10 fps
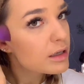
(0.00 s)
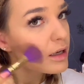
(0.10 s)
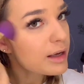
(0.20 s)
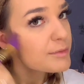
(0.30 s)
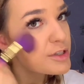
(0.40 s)

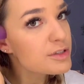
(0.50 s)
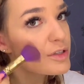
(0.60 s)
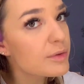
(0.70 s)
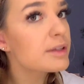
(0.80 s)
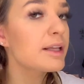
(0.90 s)
I'm just
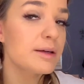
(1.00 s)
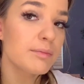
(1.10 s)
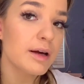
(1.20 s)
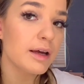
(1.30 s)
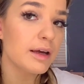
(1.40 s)
doing like
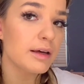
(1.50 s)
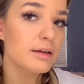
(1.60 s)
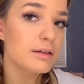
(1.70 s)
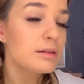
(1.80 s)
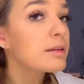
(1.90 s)
my
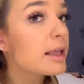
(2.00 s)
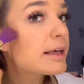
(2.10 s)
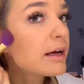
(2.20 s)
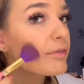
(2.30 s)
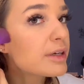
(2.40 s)
like
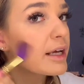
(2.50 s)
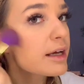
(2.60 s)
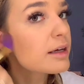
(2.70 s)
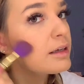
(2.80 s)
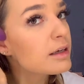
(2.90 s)

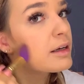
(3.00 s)
everyday.